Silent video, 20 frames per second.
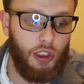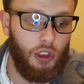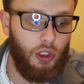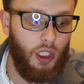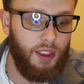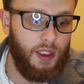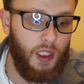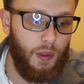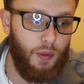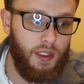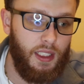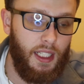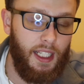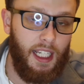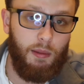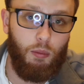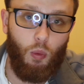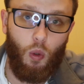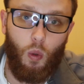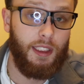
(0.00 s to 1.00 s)
trucks every
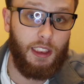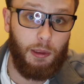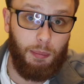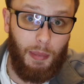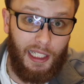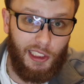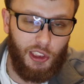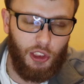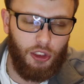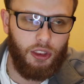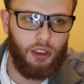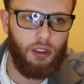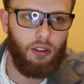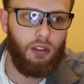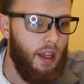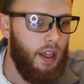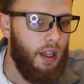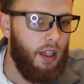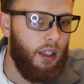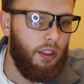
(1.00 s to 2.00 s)
day and more dispatchers.
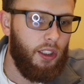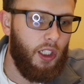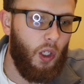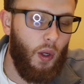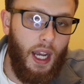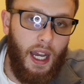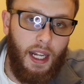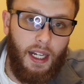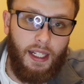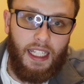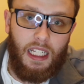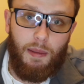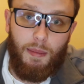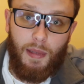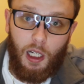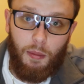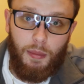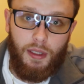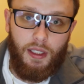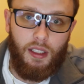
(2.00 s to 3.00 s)
Go ahead and
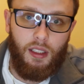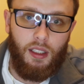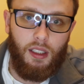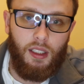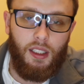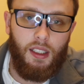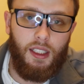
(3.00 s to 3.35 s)
email me.